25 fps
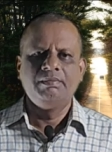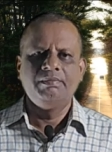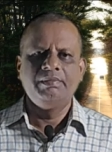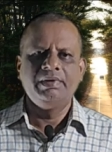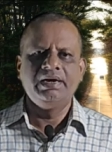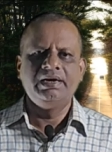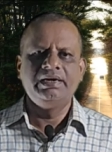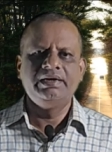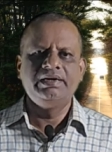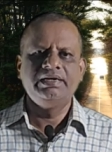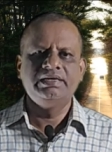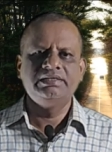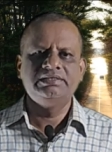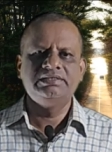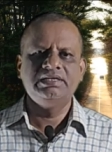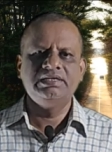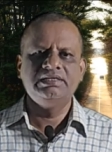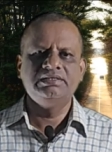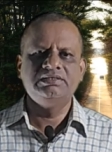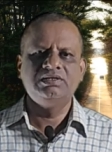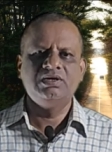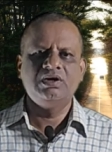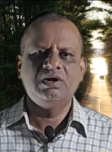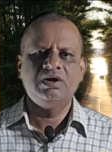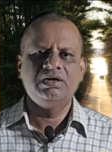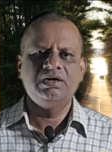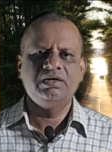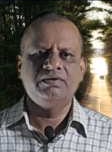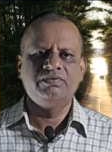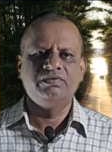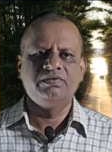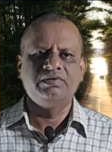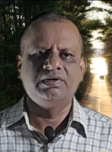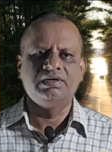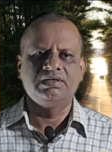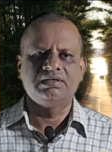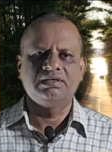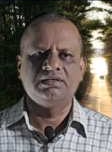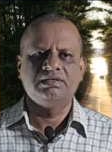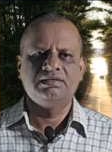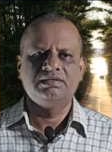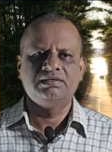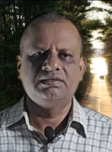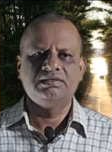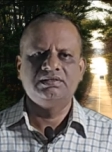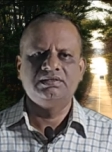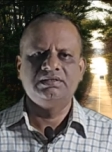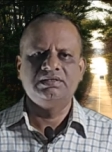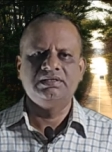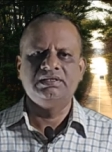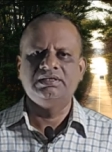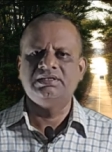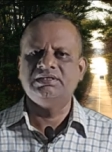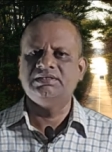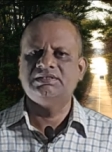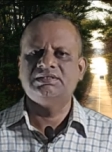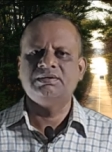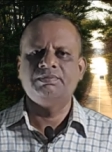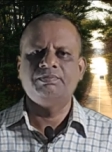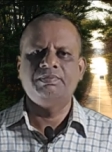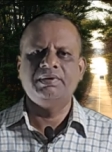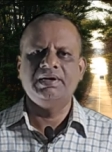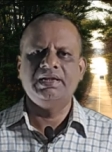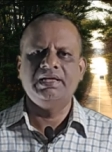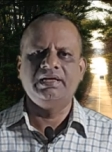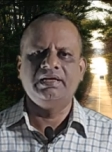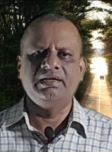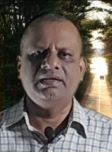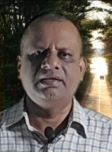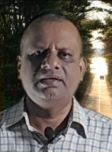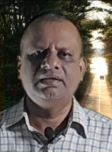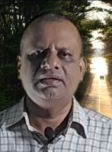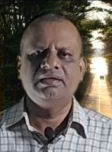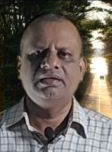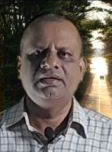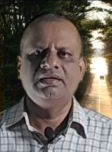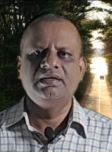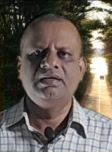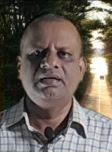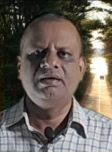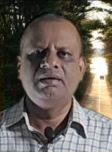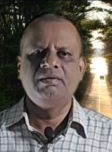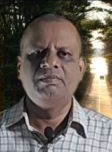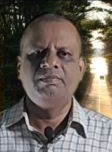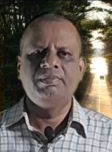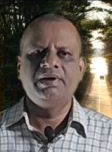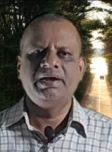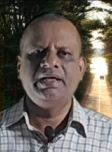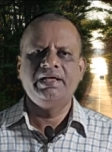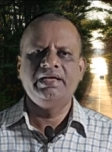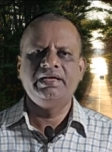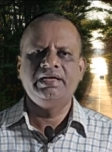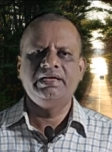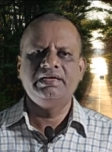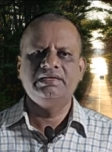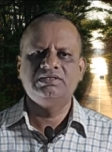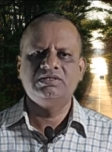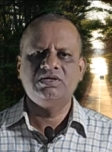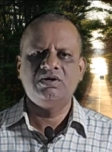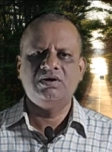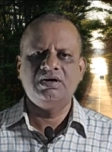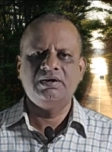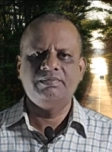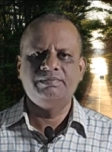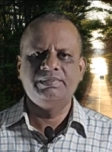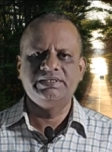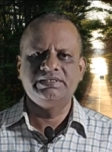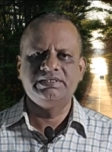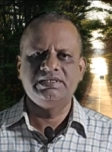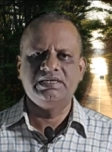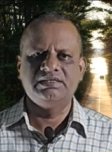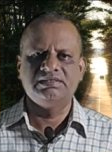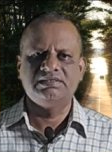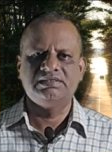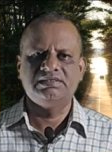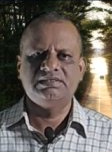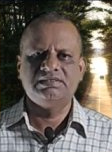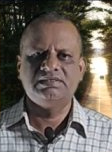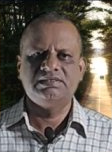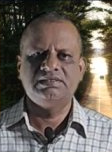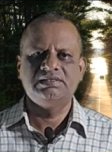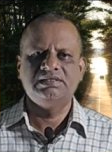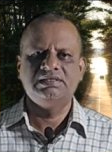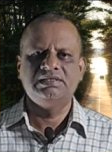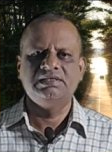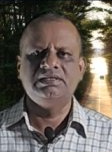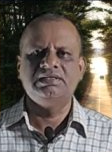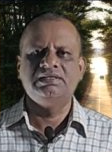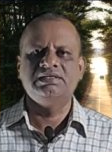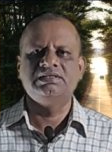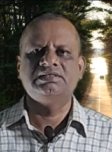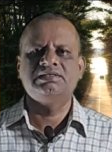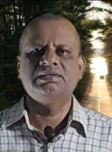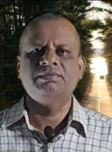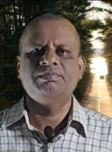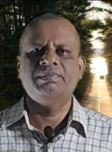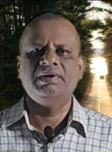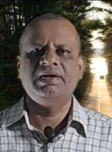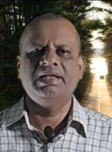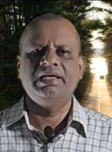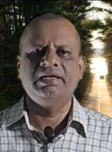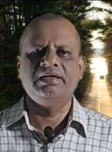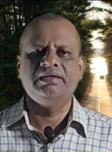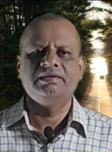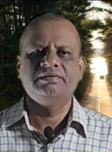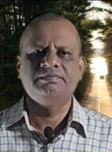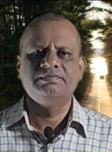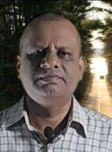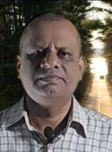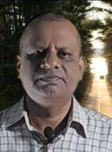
Meditation is not a work, it is a play. Praying is not a business, it is a play.